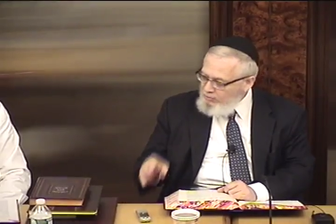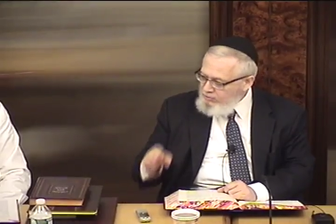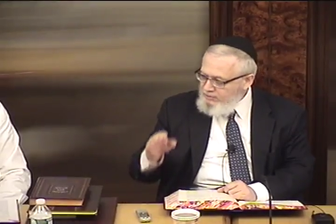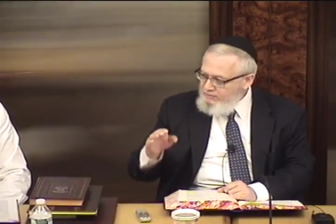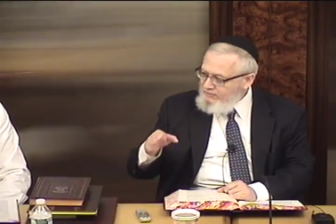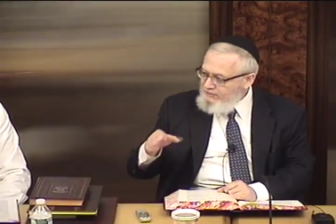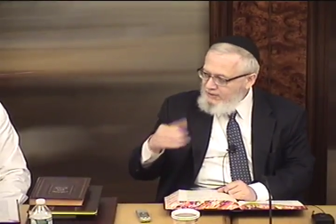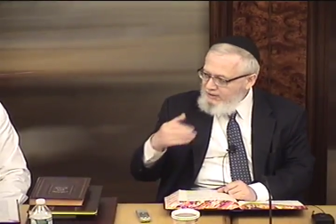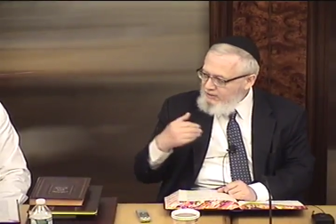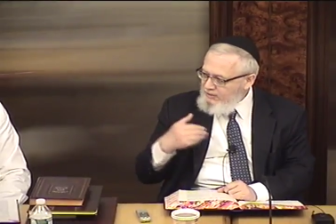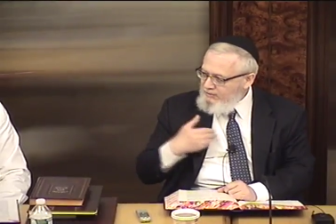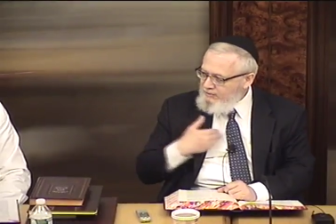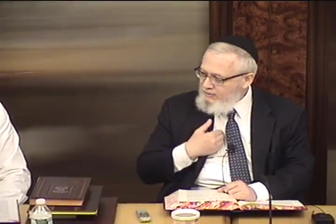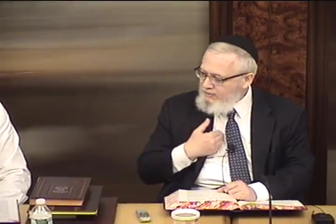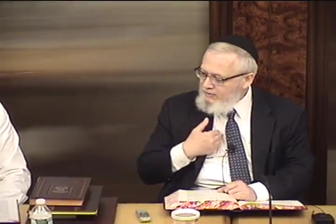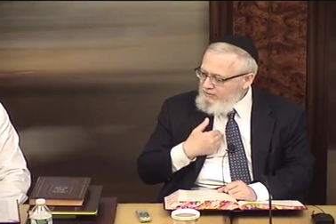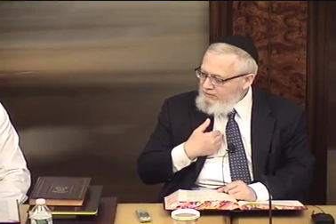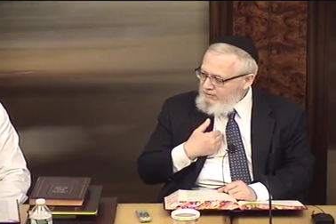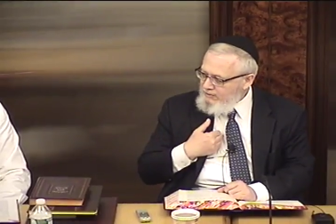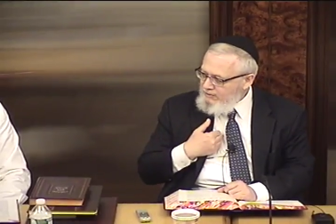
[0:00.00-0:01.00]
ultimately
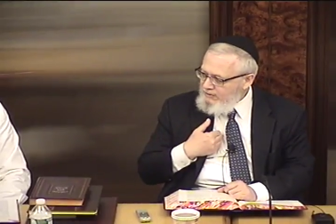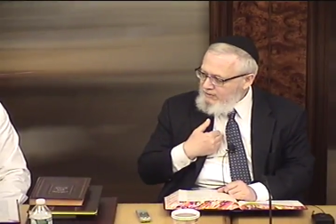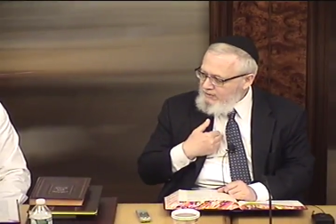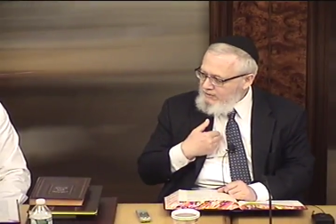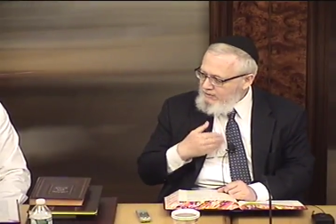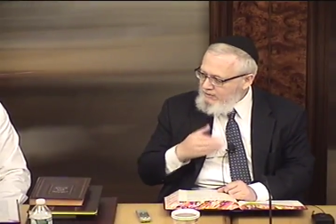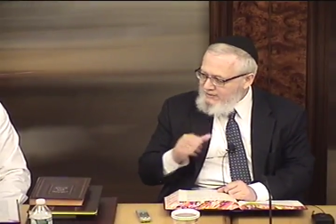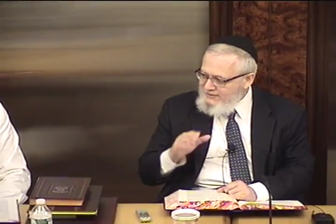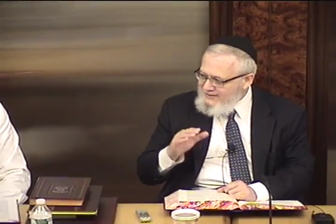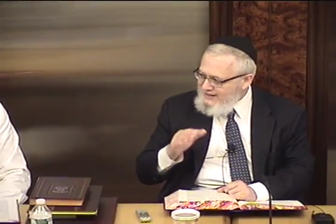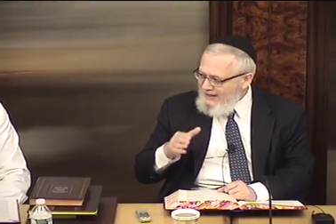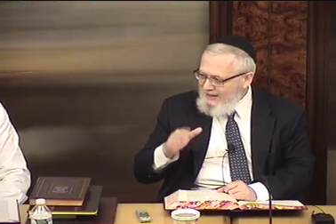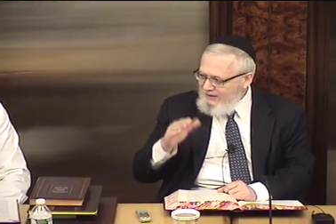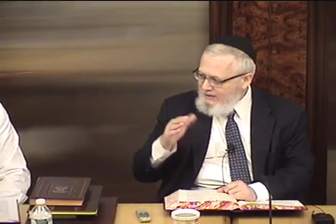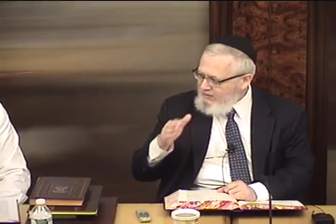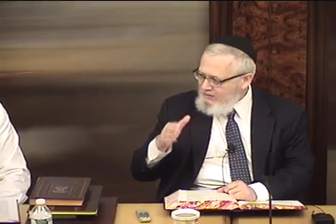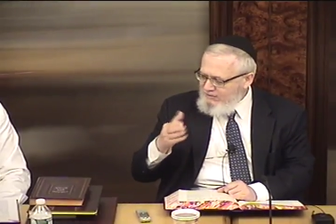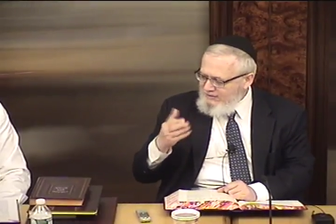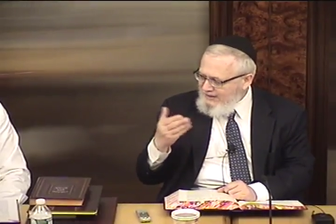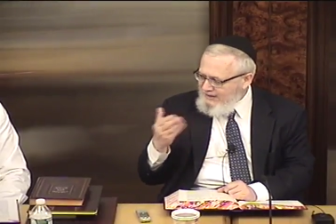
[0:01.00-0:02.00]
the
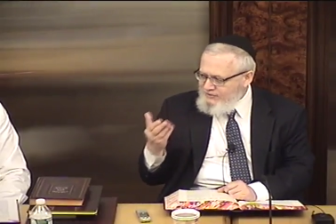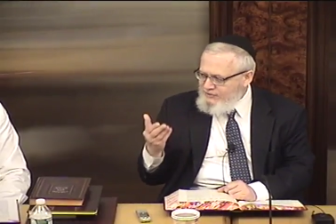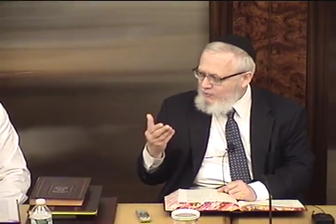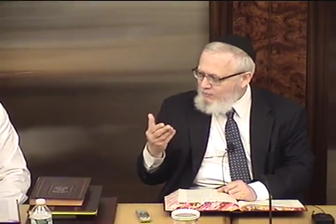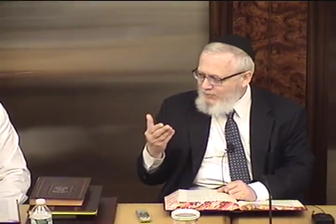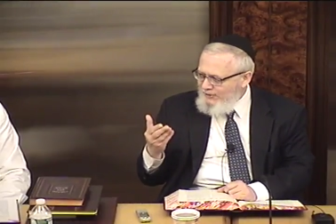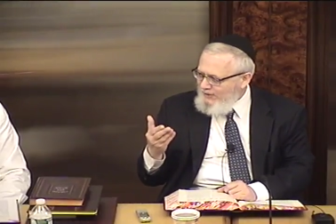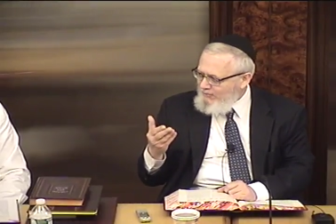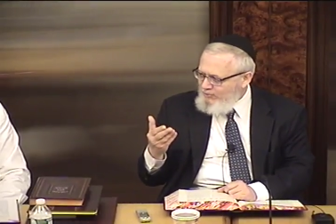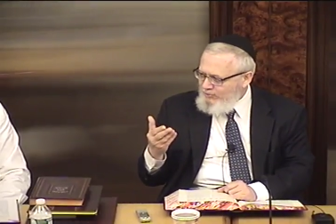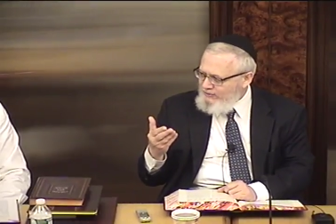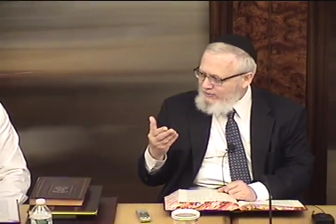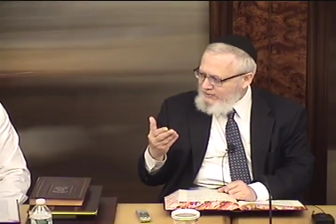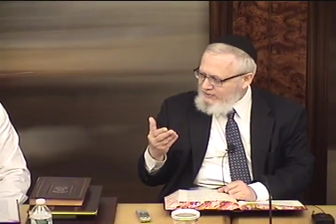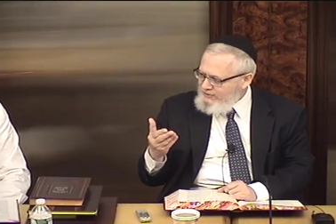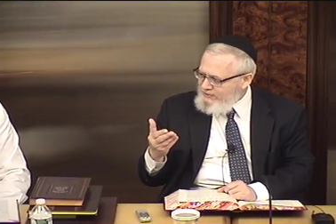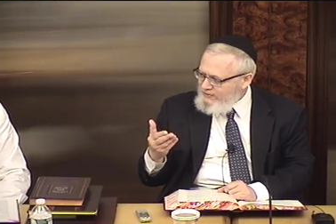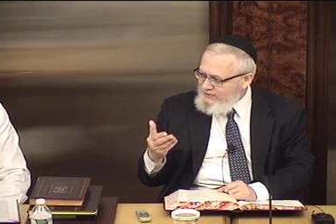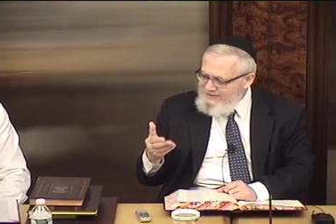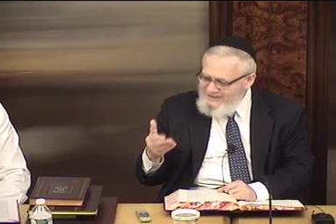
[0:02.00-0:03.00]
tzaddik has no problem
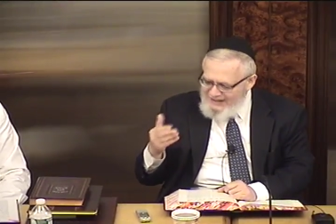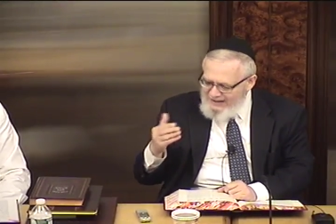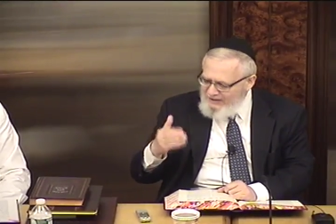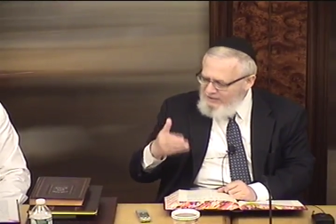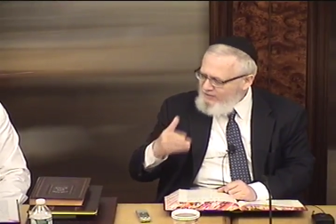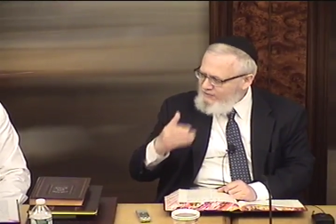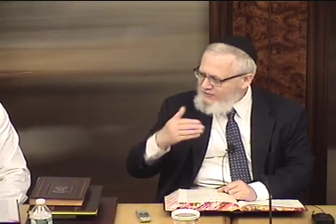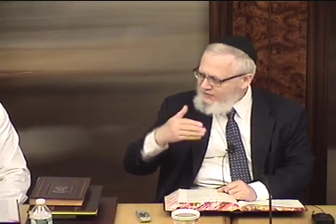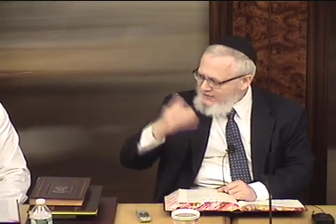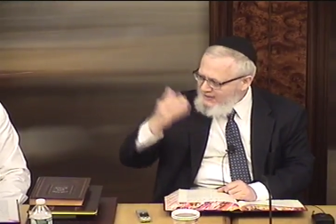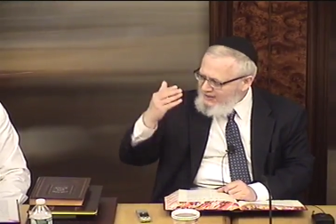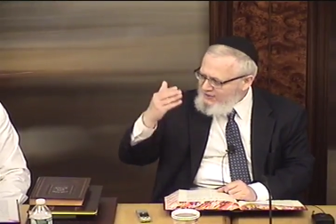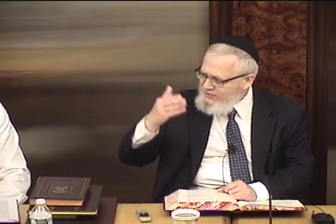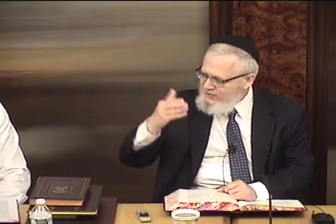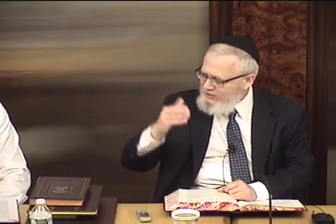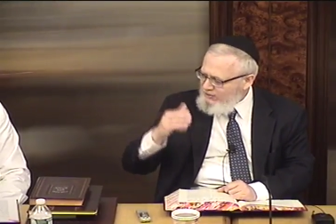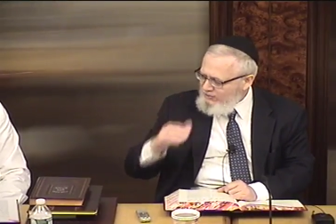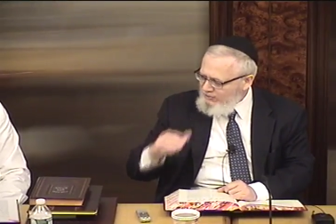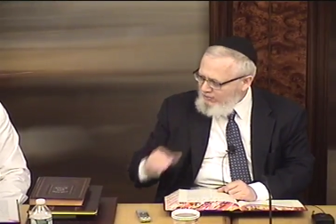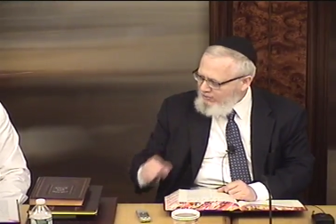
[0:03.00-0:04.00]
with this. The tzaddik
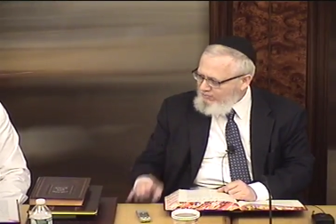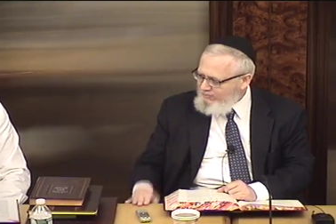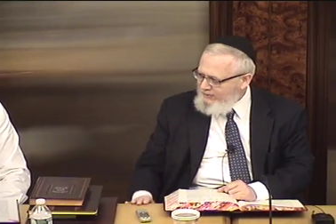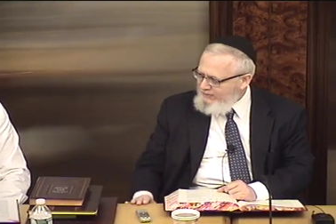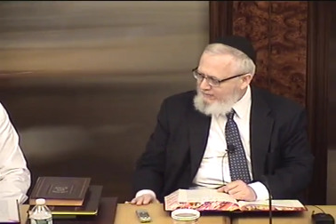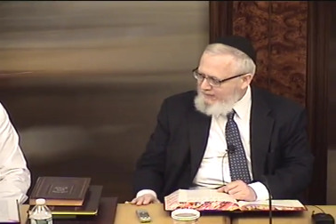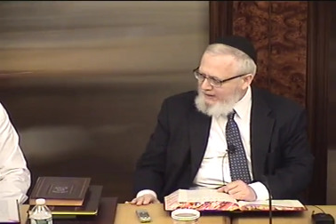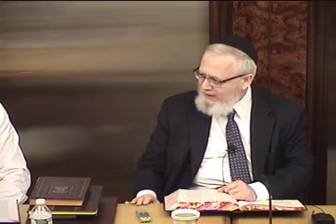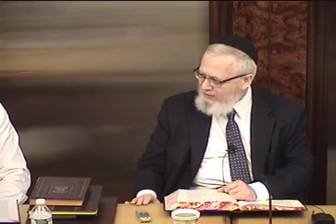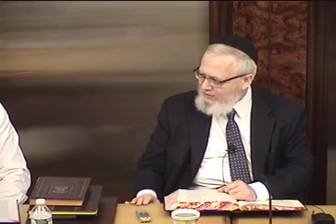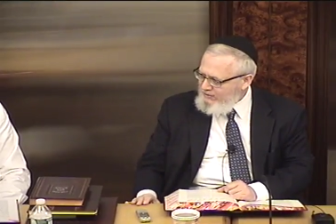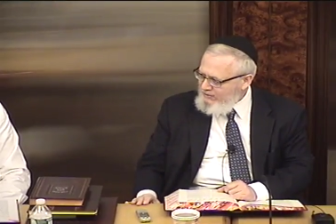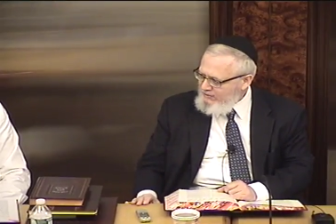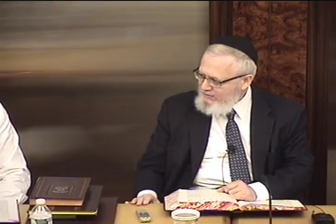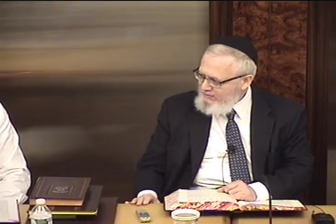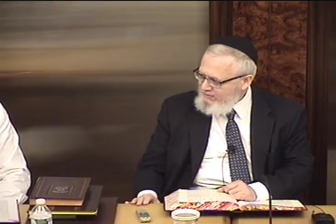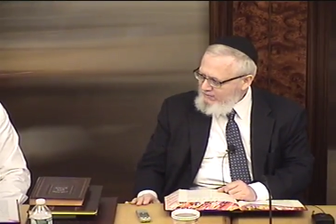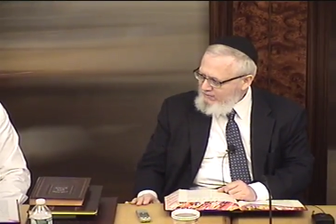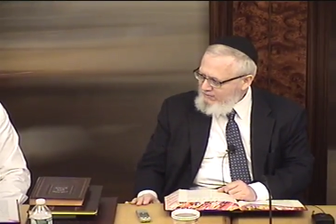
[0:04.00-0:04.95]
understands that he'll be paid.